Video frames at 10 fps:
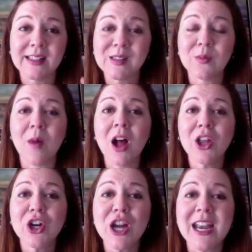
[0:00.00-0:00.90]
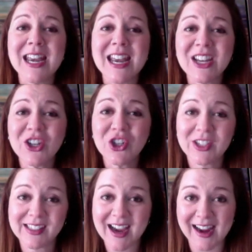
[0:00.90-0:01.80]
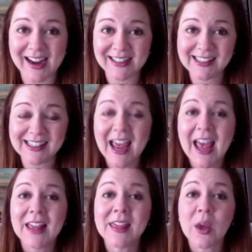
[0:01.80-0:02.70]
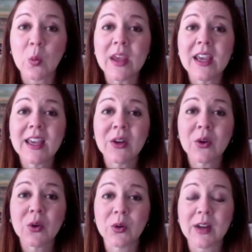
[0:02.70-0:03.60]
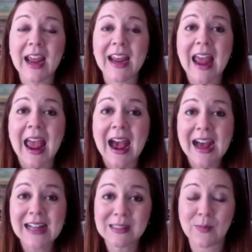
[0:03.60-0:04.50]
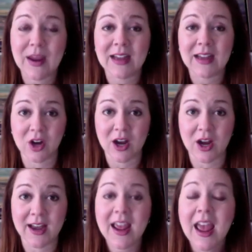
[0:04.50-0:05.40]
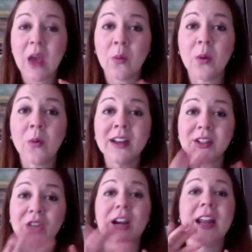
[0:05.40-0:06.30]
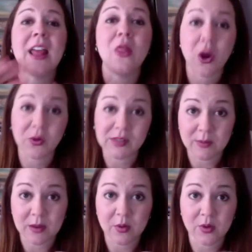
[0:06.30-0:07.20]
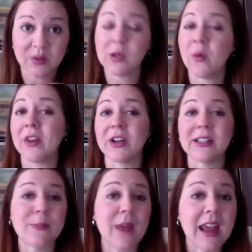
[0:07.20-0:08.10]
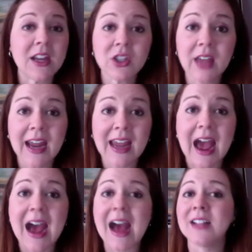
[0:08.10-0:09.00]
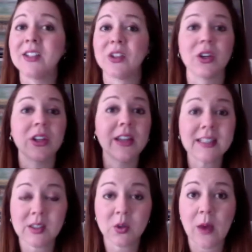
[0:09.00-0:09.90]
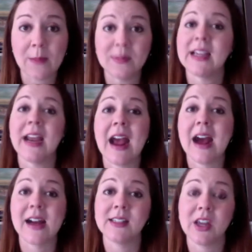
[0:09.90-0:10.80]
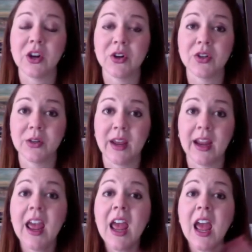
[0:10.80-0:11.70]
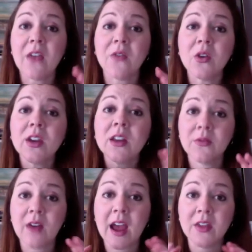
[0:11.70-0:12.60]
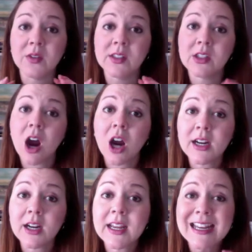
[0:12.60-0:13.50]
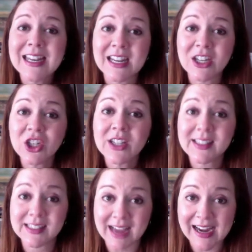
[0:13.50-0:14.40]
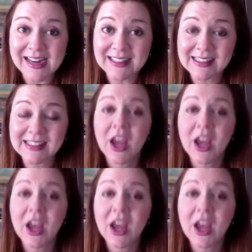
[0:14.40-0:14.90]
smaller niche sites that we can create ads based on, and we want to target those people. So whether it's page-like ads or clicks to website ads that you're doing, if you can find those targeted niche sites,